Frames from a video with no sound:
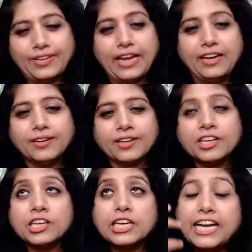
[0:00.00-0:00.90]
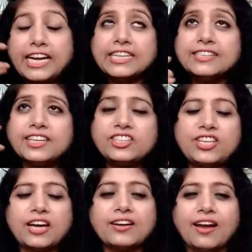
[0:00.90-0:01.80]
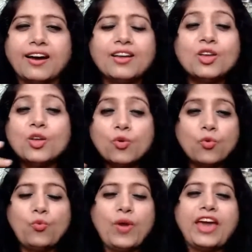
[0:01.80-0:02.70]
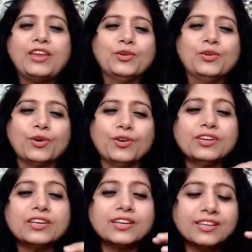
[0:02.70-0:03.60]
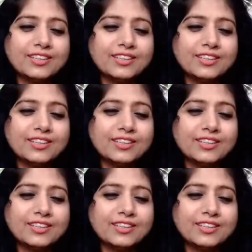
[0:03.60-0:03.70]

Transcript: Right? It is the chakra where, you know,